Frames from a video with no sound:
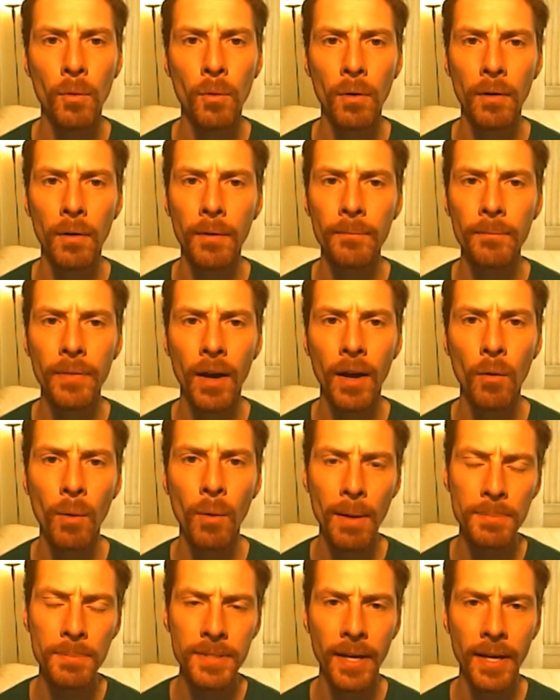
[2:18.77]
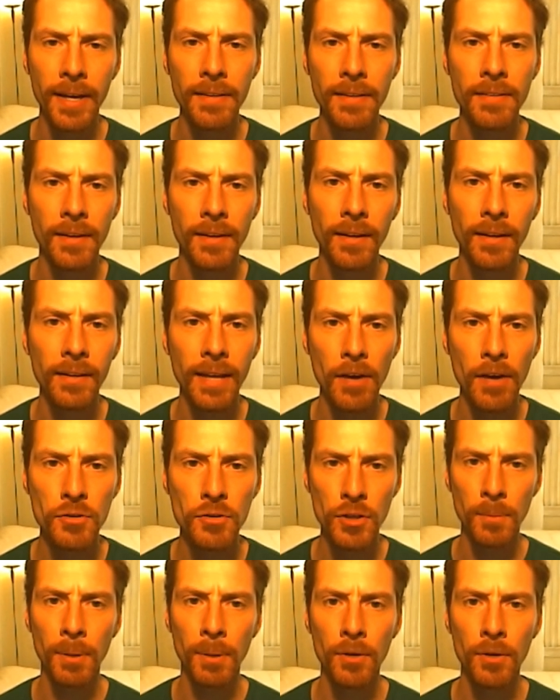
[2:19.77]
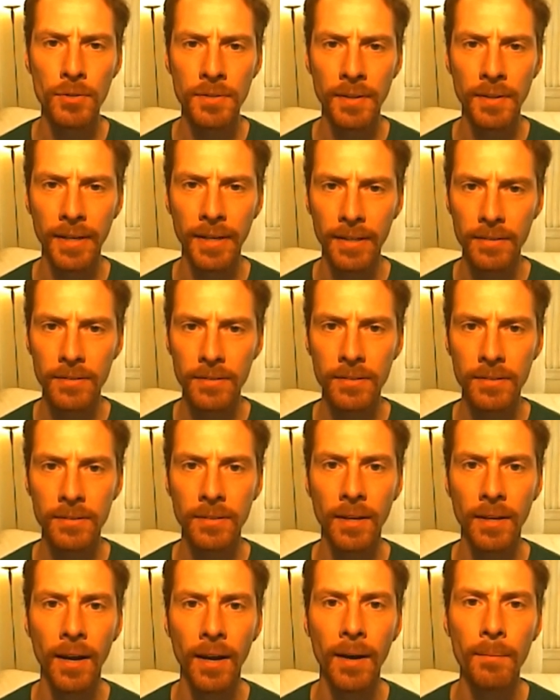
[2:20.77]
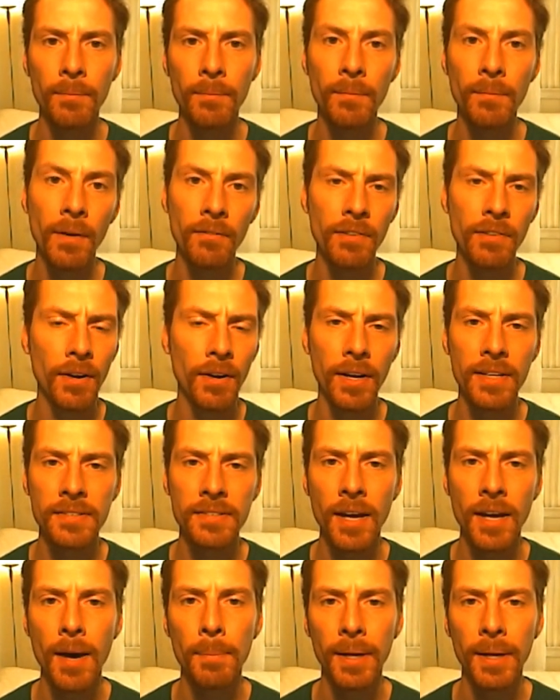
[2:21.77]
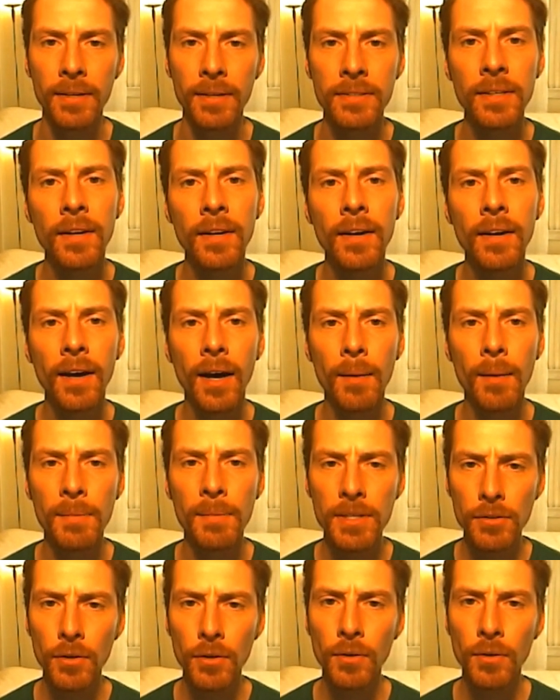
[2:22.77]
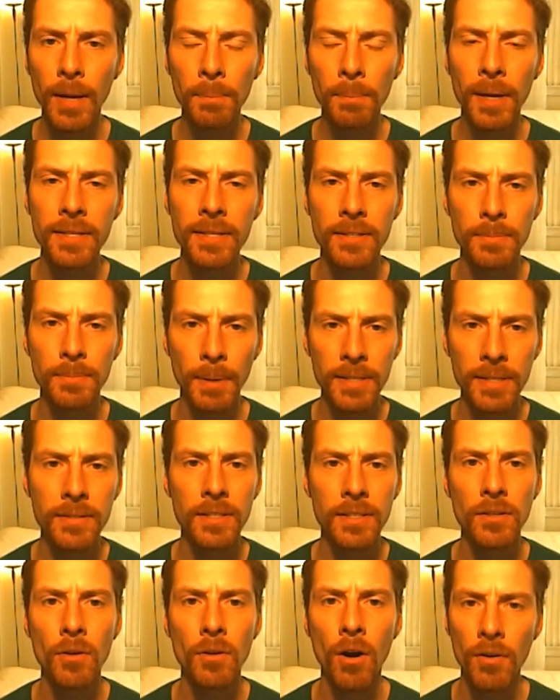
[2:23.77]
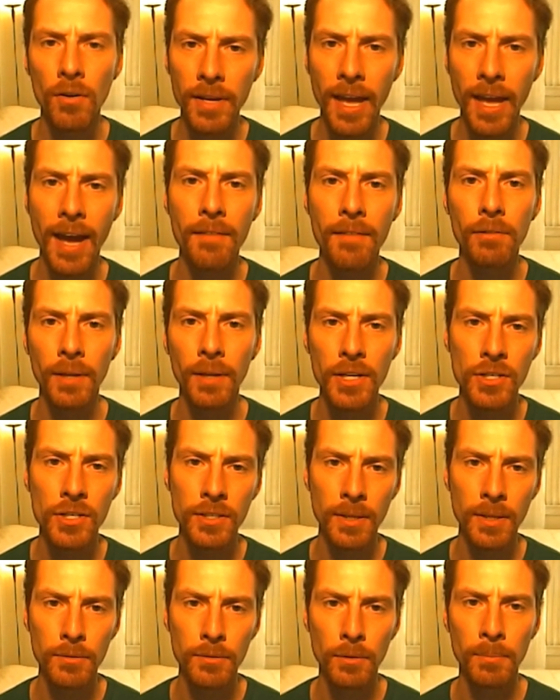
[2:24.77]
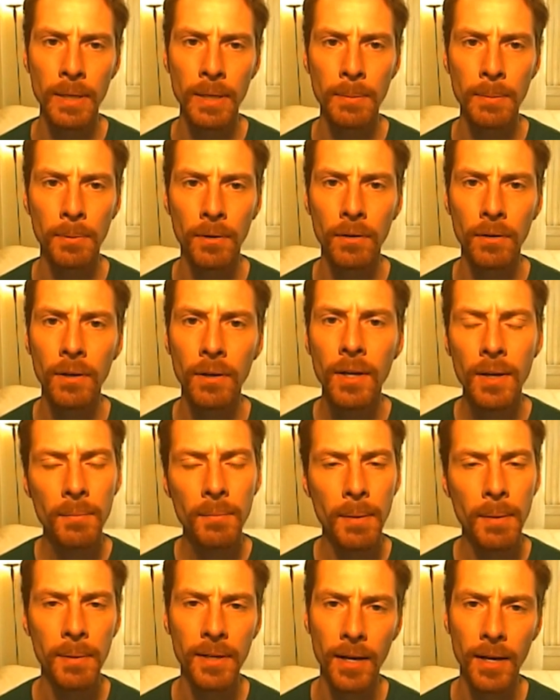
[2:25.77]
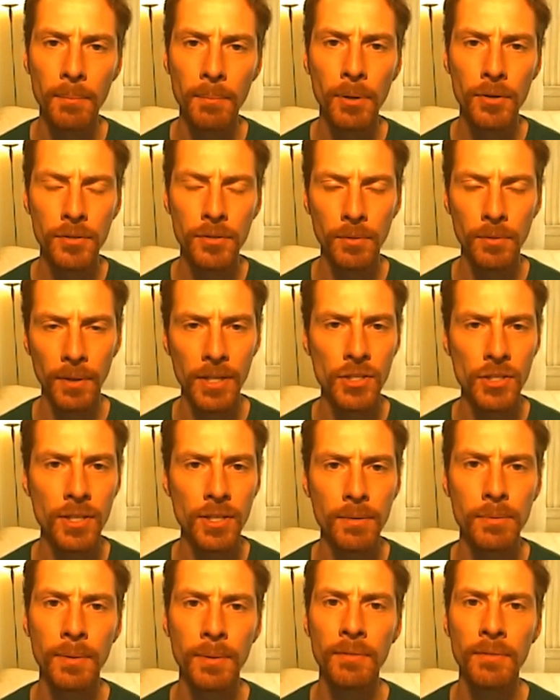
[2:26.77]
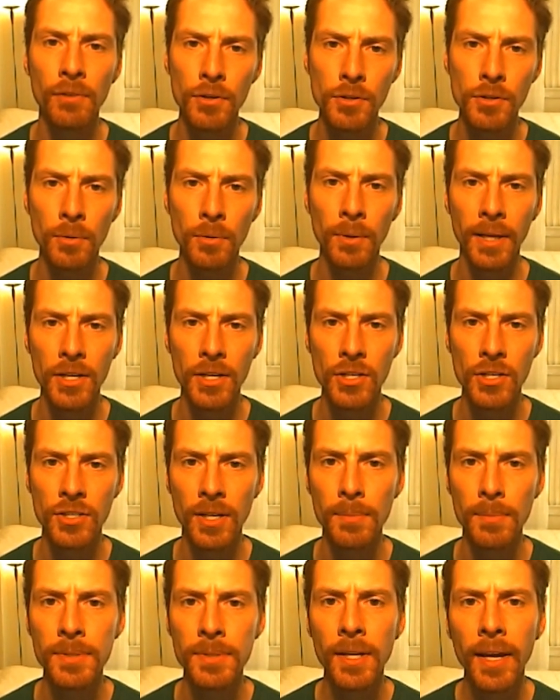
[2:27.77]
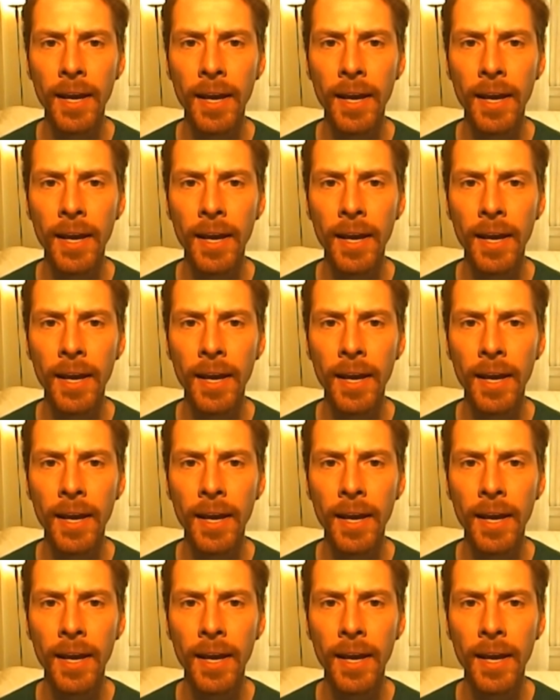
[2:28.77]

or a website that allows you to post things of various topics. These are great places that you already have relationships with people, maybe not personal relationships, but virtual relationships.